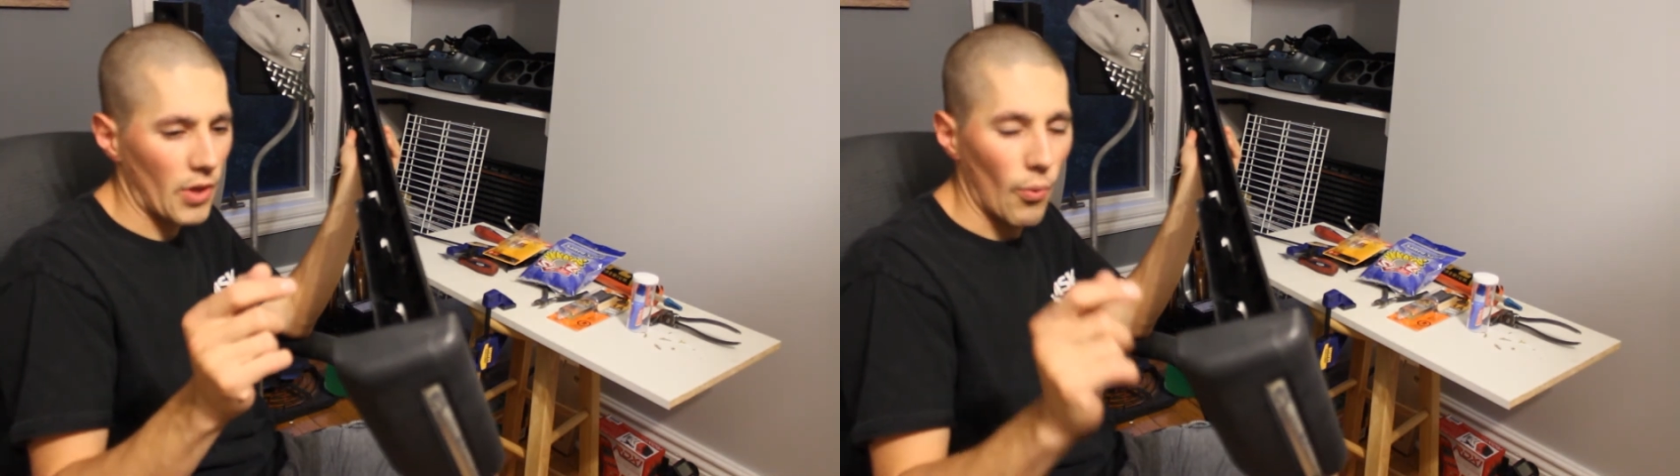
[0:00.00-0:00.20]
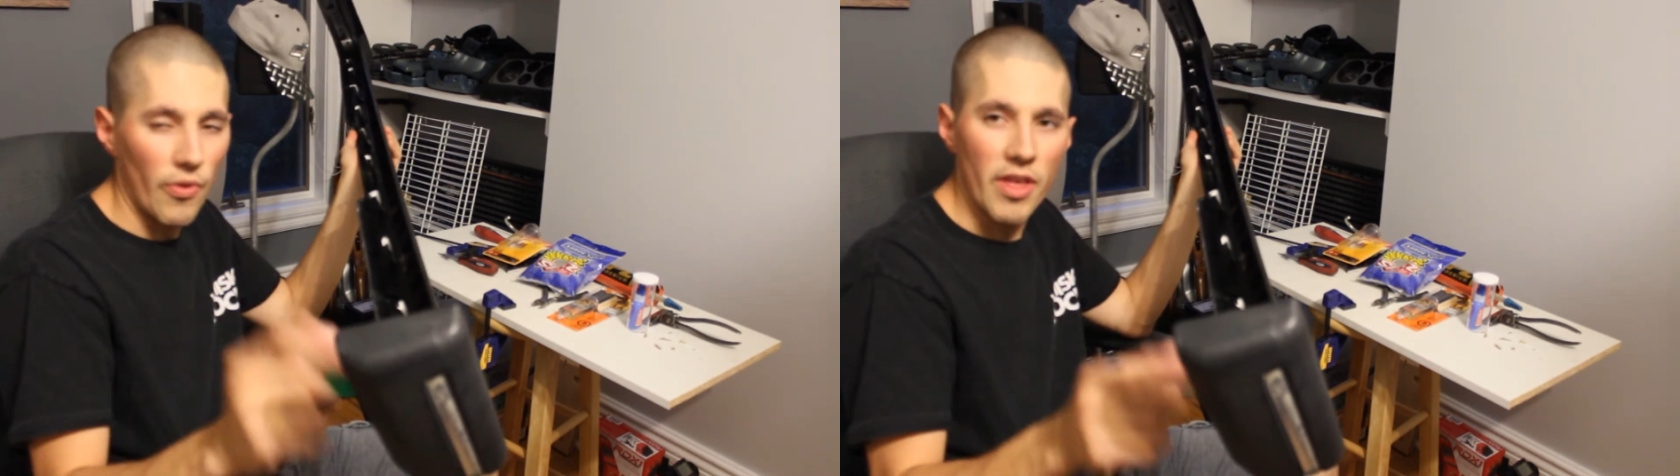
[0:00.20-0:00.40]

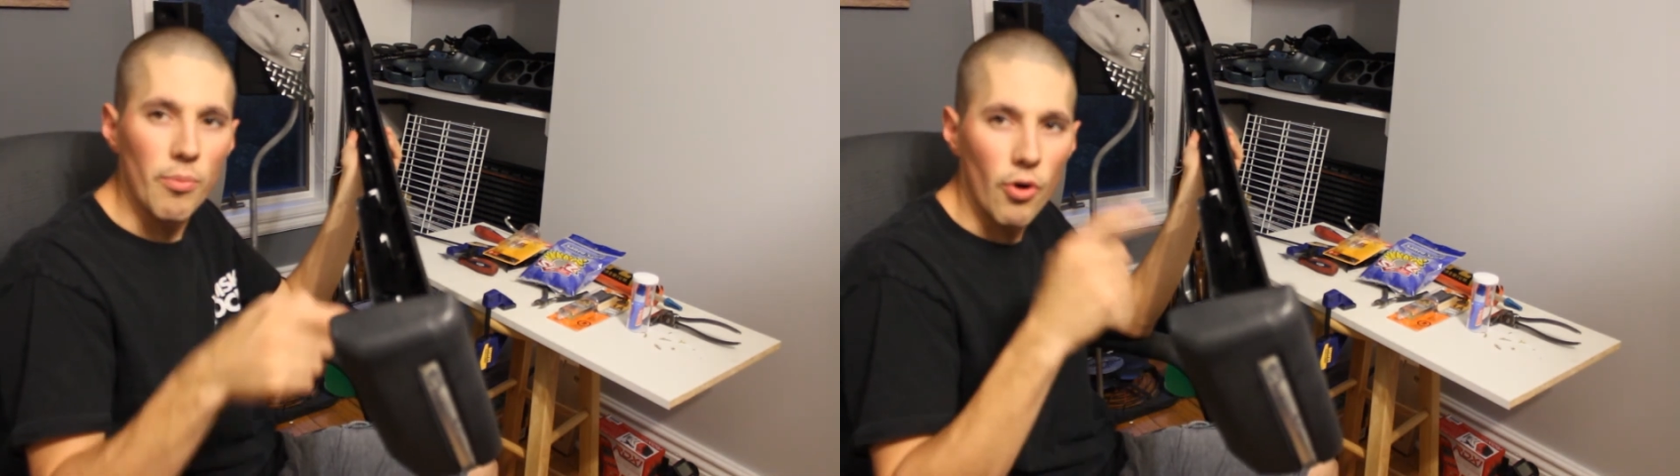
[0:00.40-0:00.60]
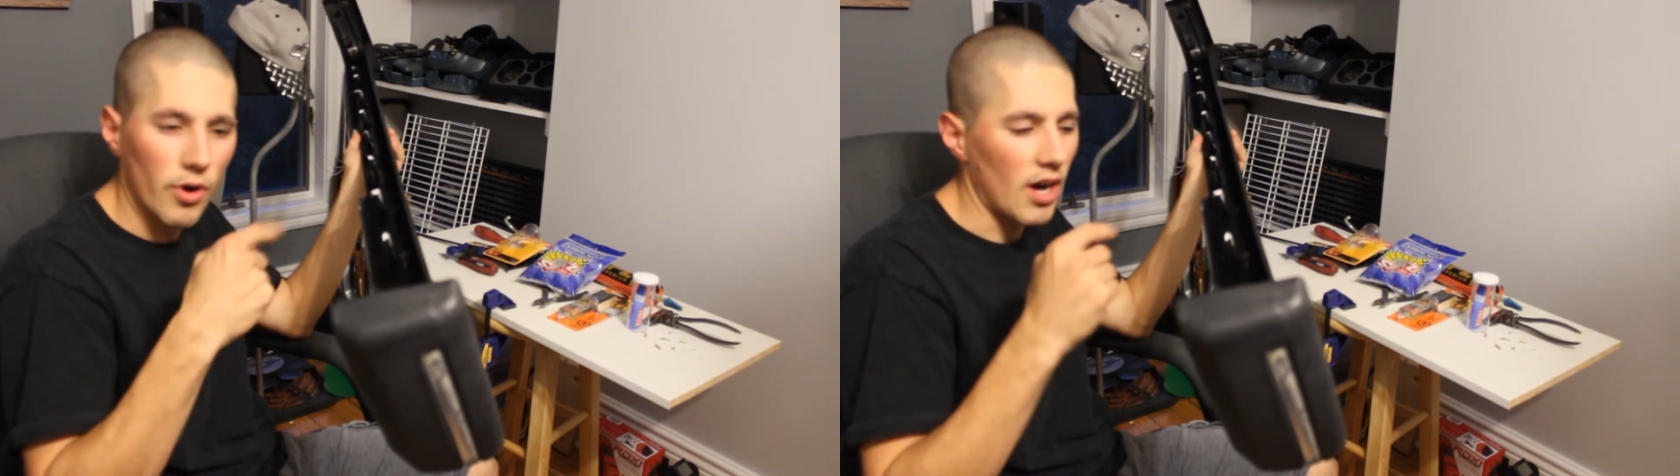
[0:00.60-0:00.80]
When they
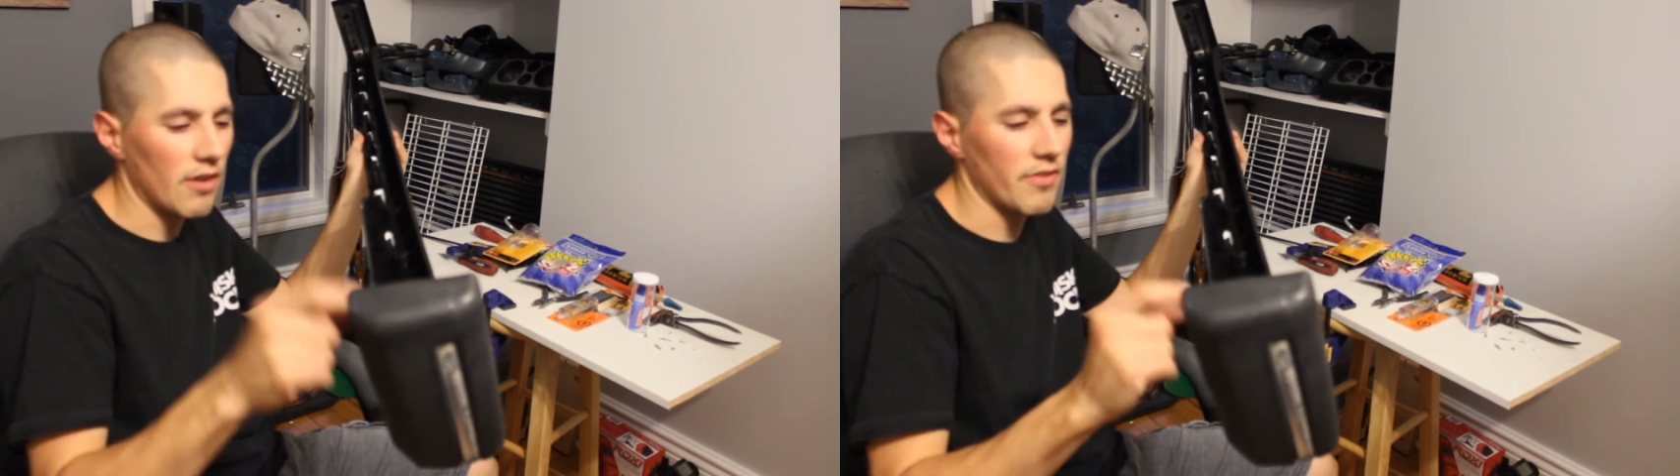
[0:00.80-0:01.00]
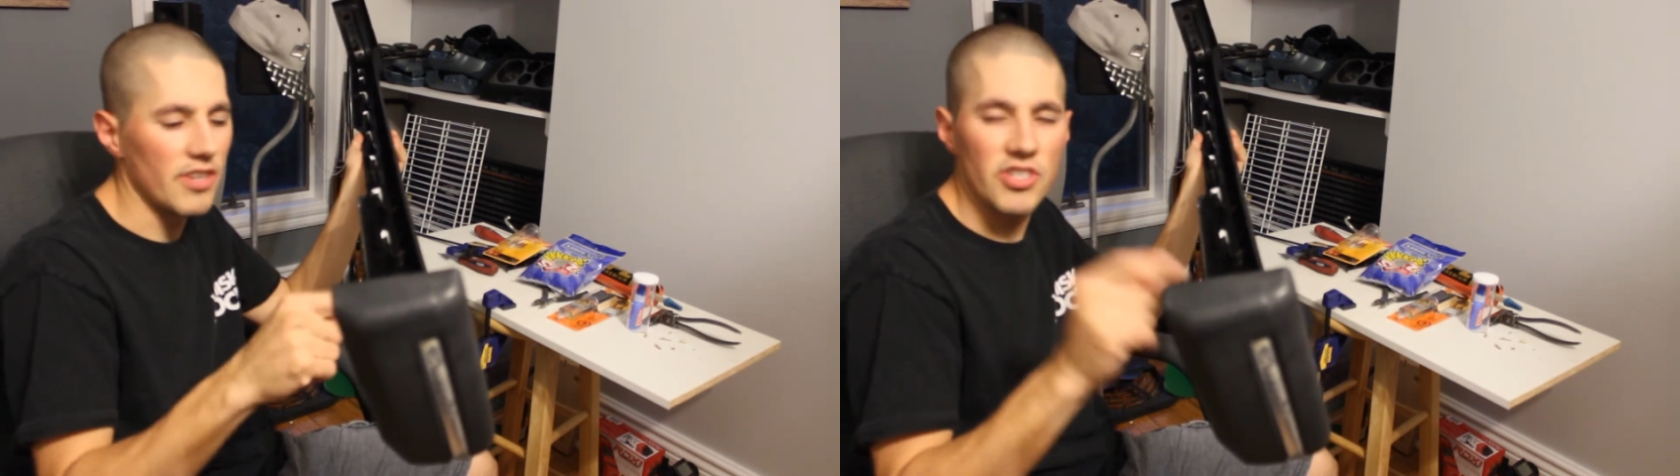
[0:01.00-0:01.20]
broke
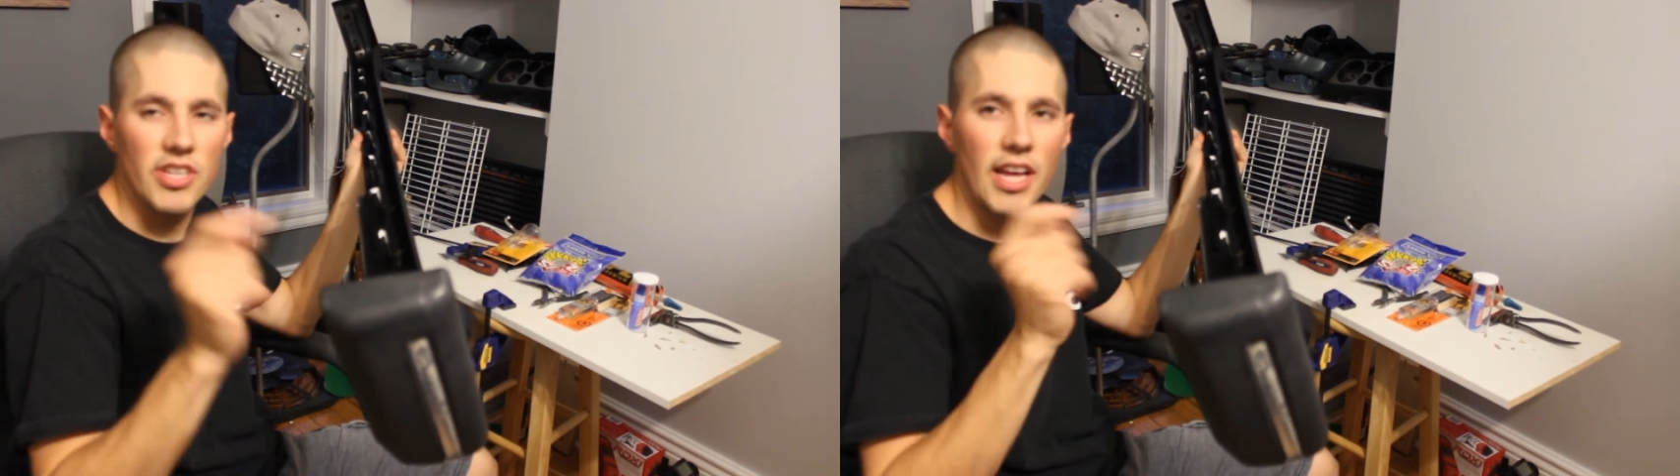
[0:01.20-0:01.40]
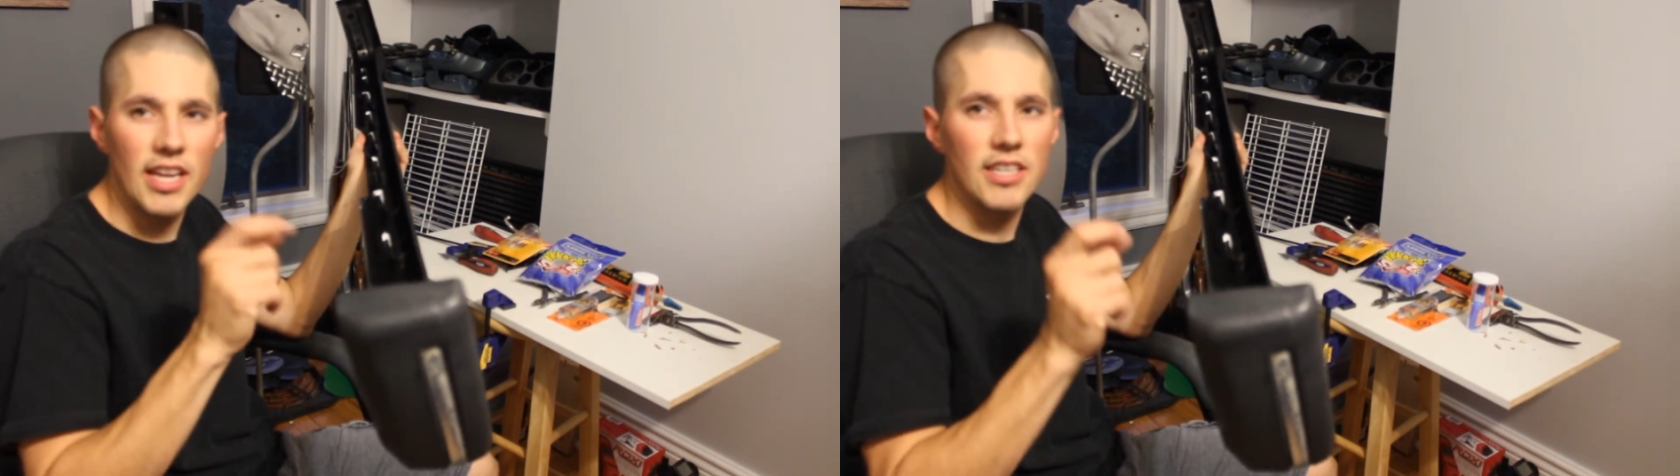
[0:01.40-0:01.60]
off, they
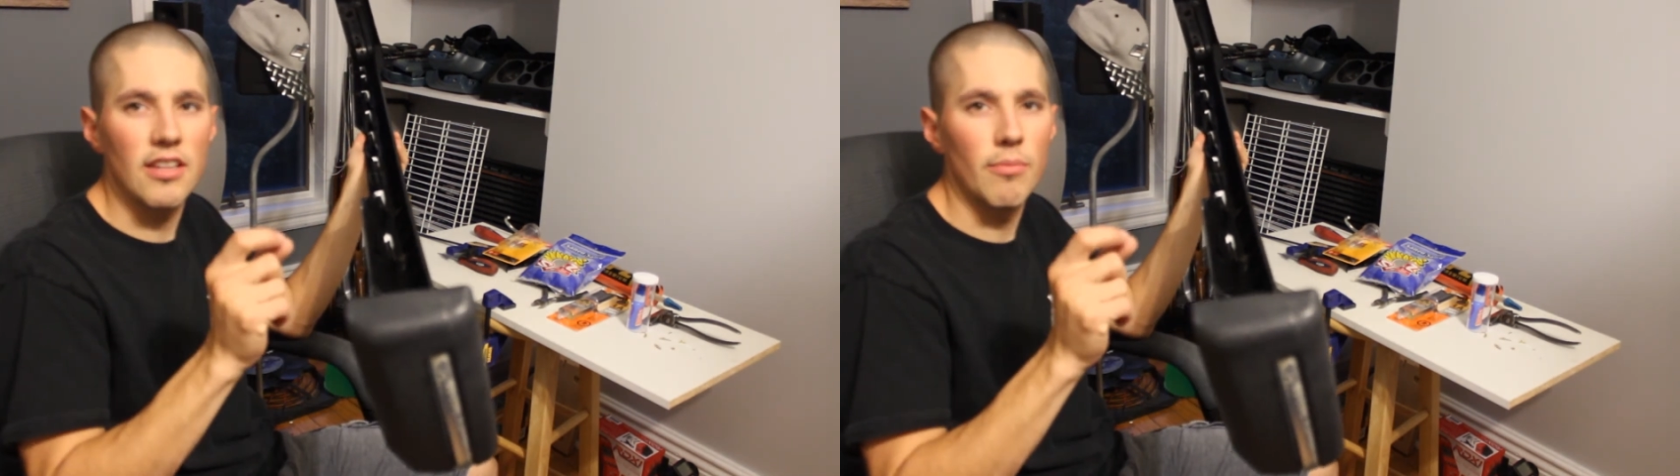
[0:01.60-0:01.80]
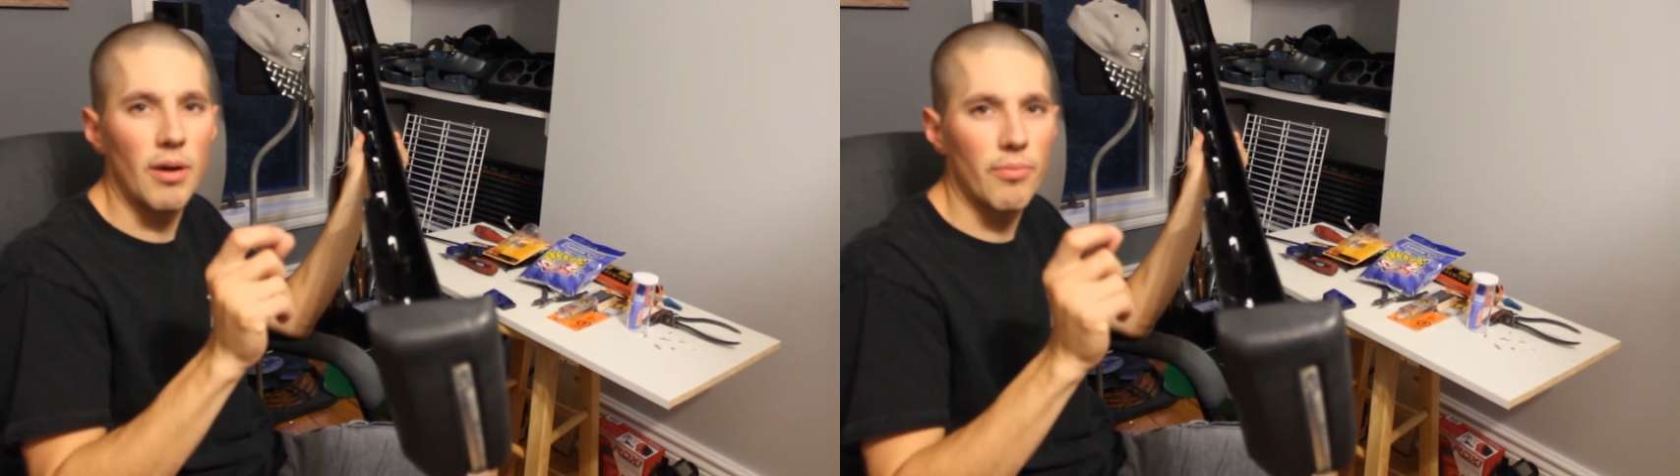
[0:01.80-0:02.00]
stayed into
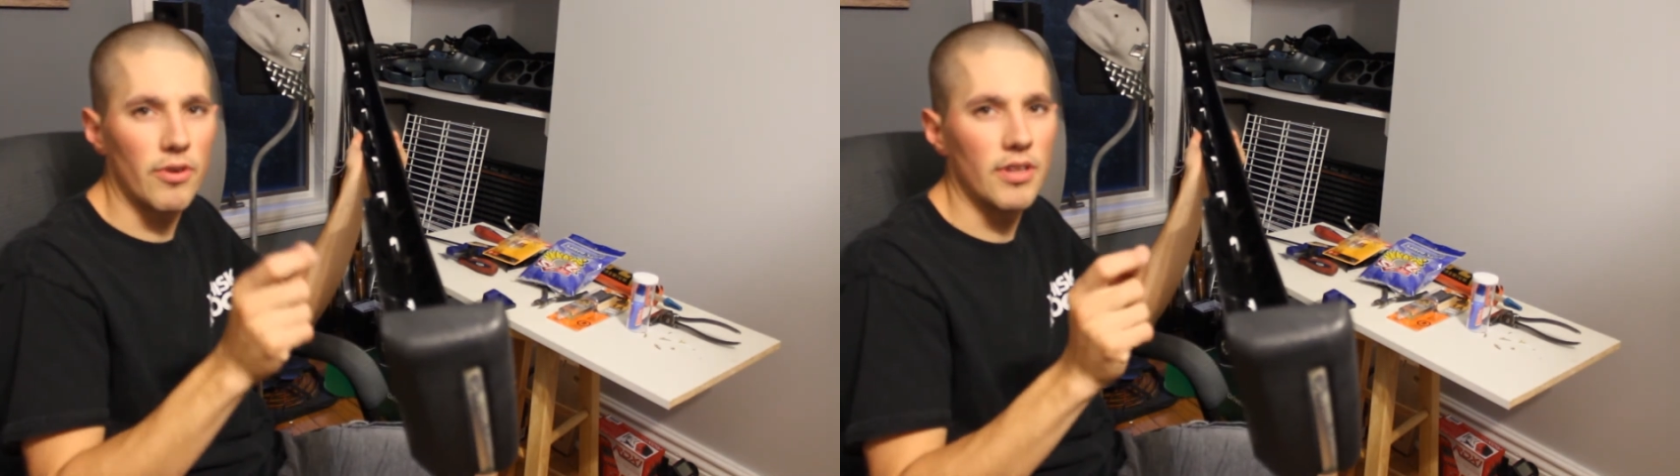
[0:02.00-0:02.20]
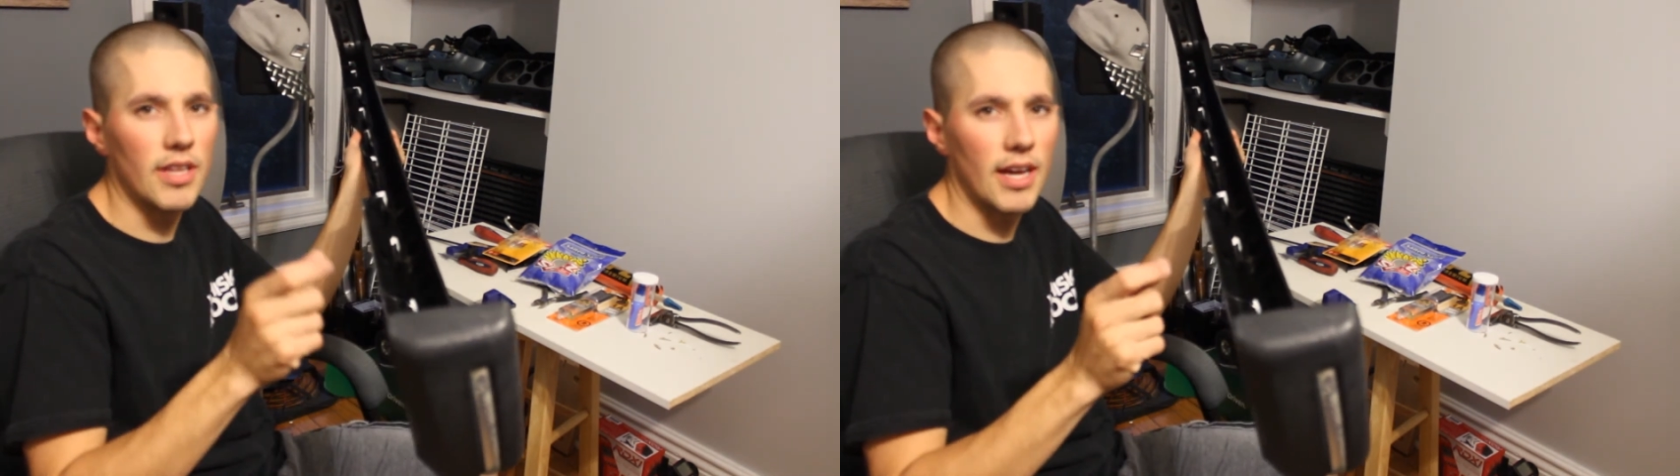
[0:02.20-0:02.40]
the
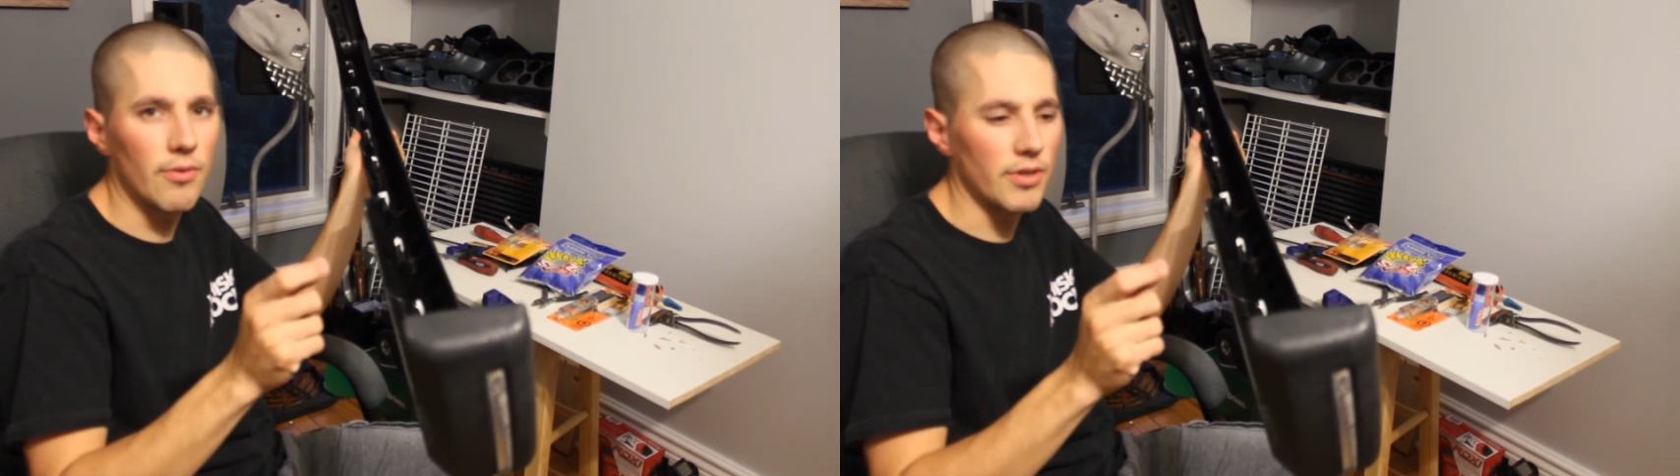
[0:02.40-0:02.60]
bumper in that